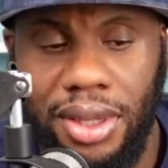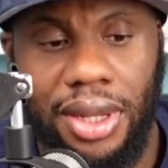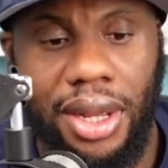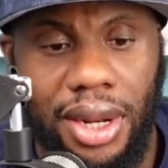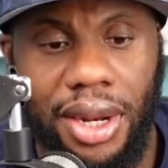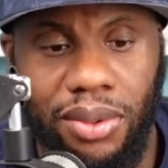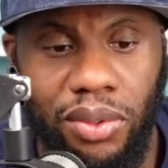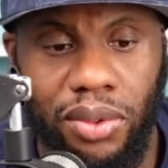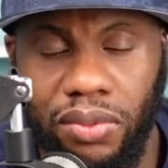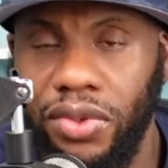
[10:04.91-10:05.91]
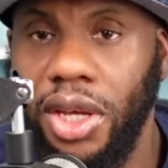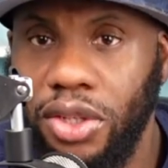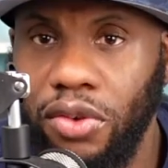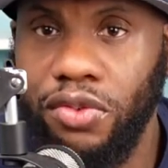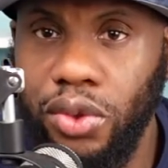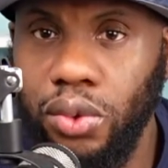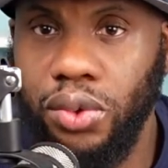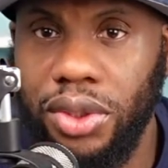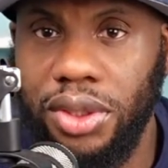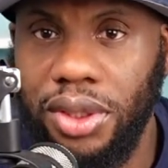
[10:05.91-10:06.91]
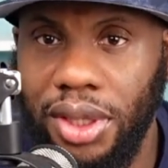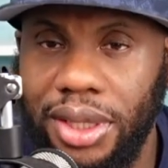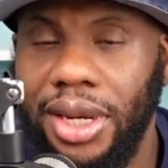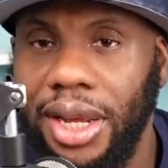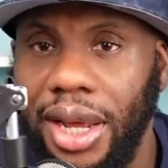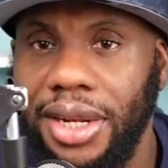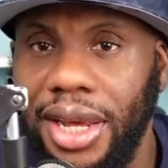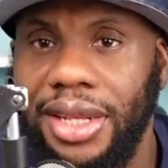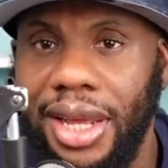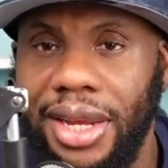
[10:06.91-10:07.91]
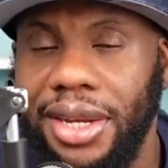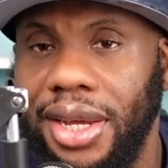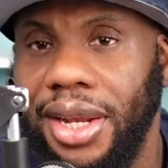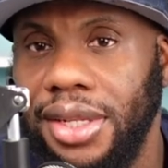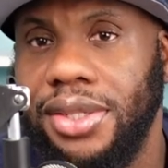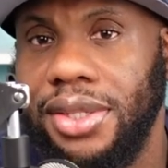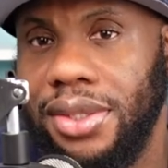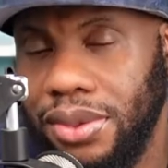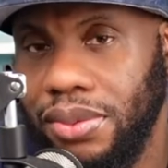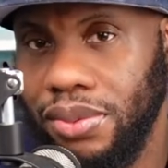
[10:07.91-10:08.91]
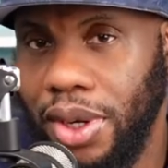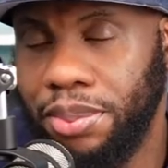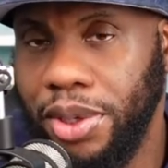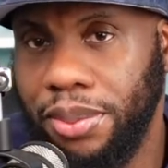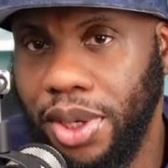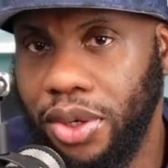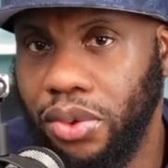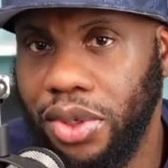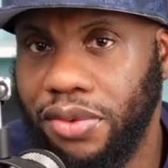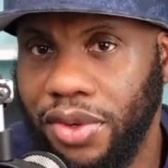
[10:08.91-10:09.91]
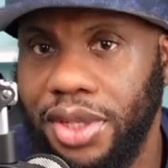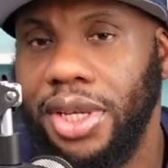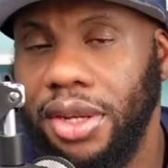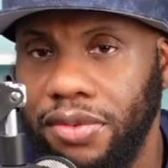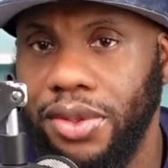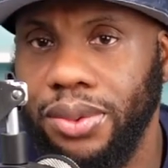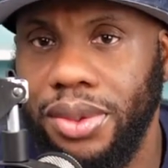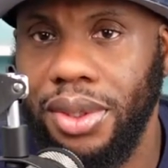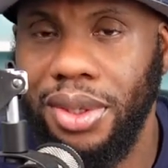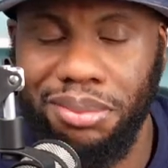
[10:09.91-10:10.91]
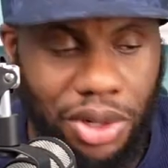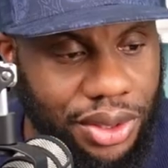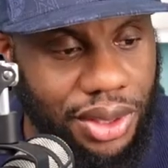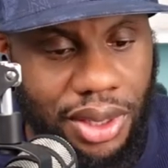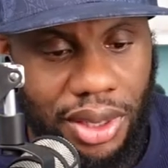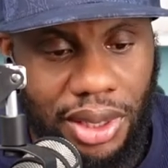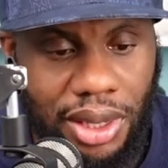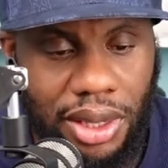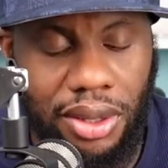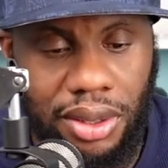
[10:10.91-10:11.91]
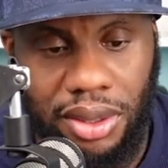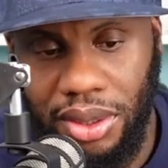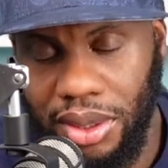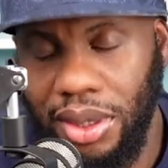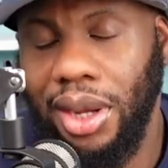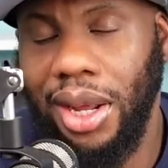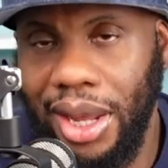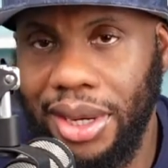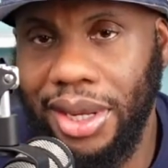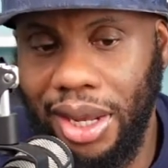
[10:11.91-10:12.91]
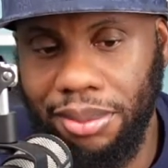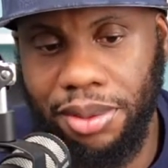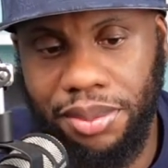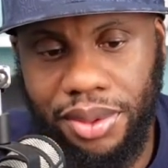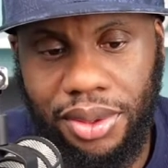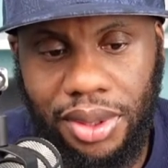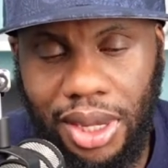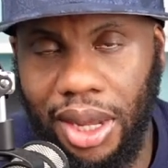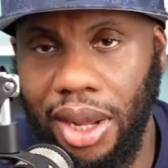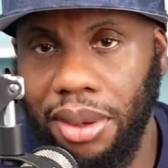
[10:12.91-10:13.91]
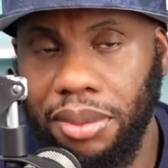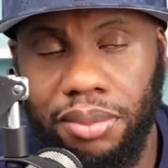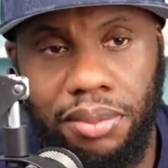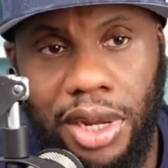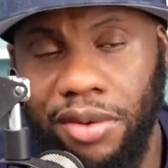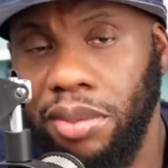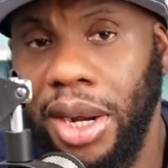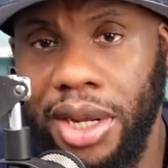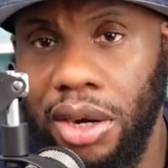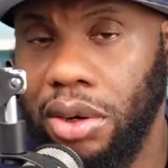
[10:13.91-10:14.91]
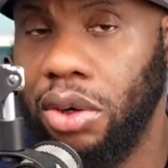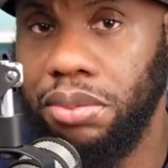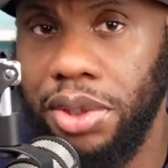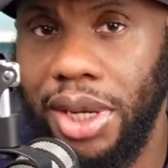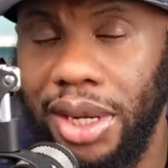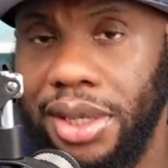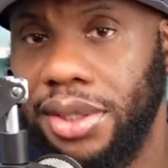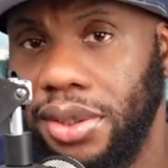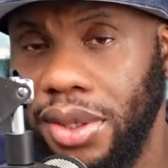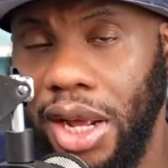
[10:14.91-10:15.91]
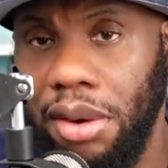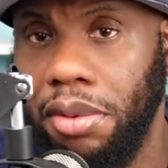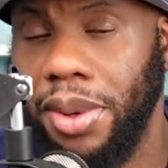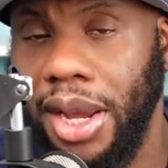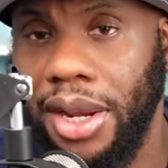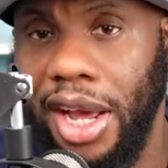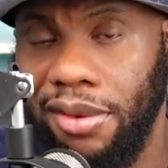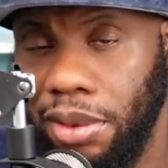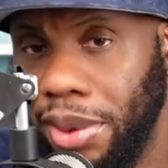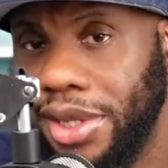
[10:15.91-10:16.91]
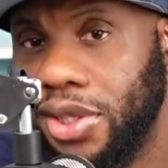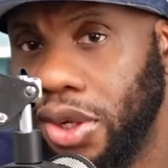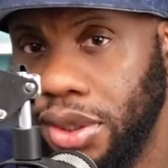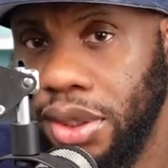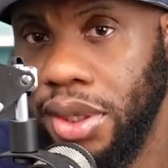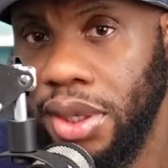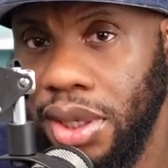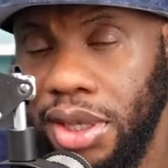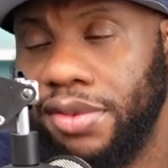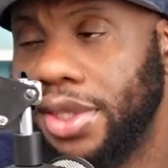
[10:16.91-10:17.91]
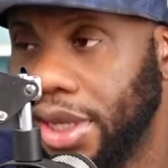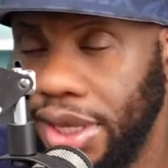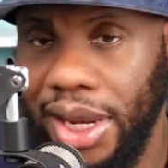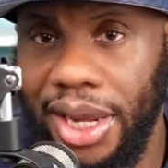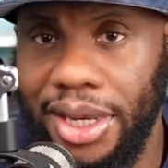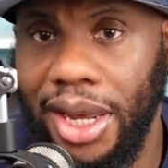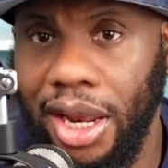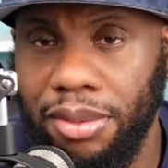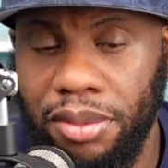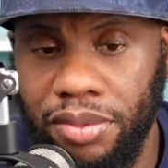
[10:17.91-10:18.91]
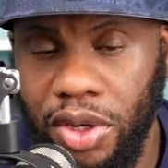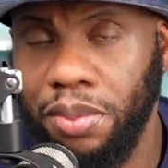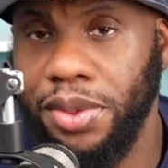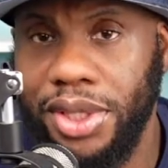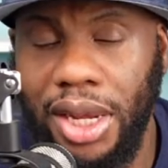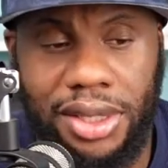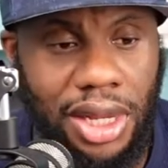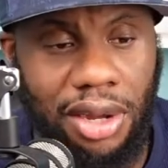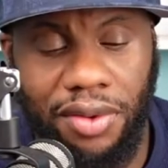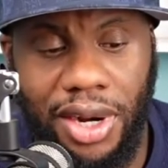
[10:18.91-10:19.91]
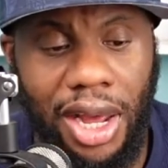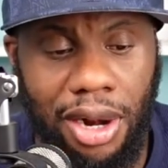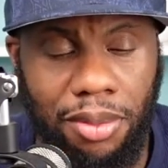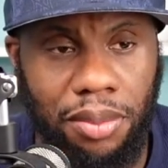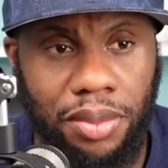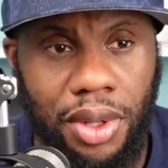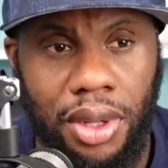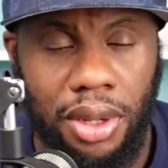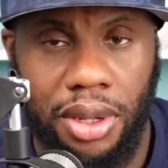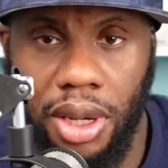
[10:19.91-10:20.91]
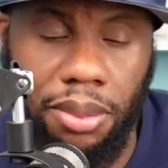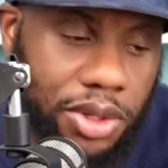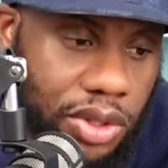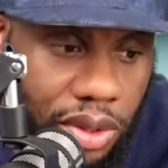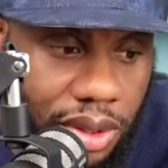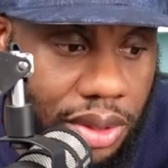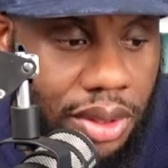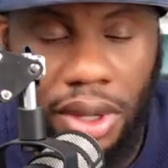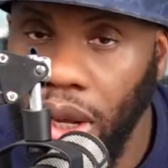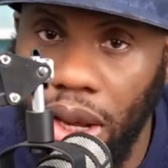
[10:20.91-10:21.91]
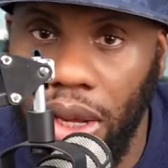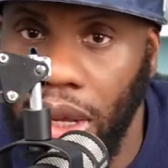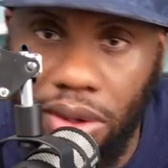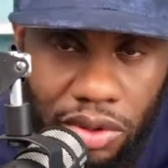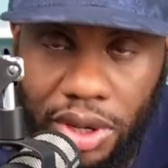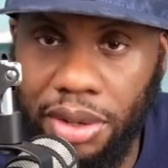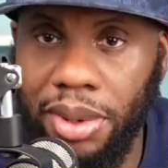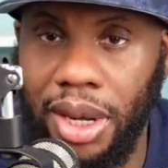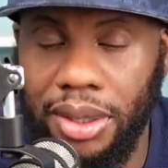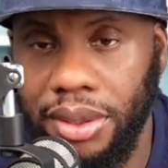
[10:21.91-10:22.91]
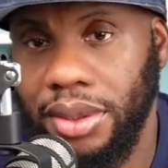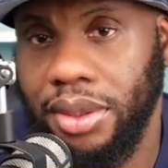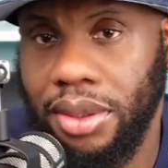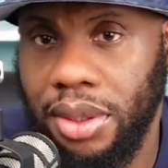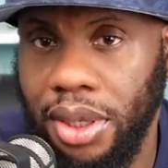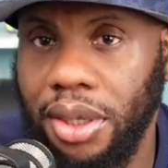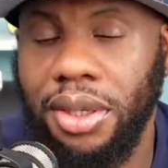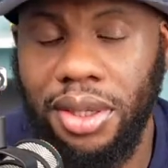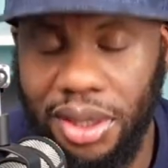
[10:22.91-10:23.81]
and get your views. And at the end of the day, that's what people are doing it for, to get views. But, you know, I like the album. Everybody around me that listened to the album liked the album. My son even said he liked the album. Couple songs off of the album, yeah, my son, run it back, you know.